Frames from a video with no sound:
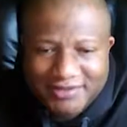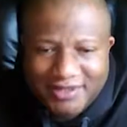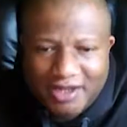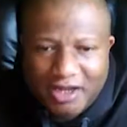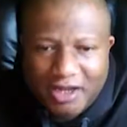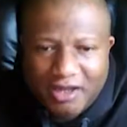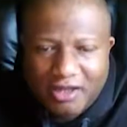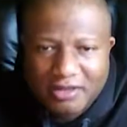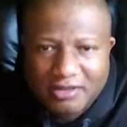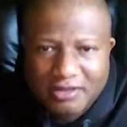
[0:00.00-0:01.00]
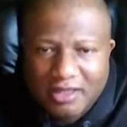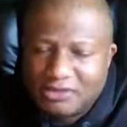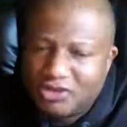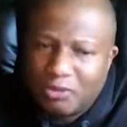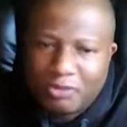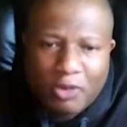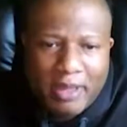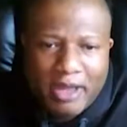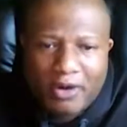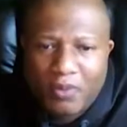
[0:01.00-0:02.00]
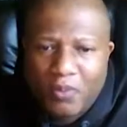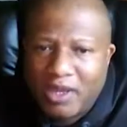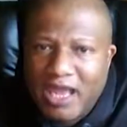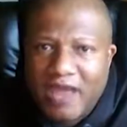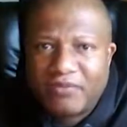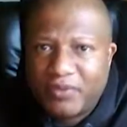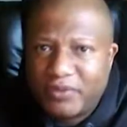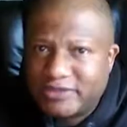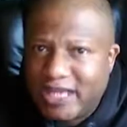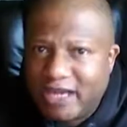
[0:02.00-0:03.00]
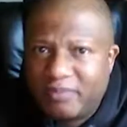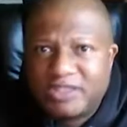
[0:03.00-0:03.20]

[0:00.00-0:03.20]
Told them no matter what life throws at them,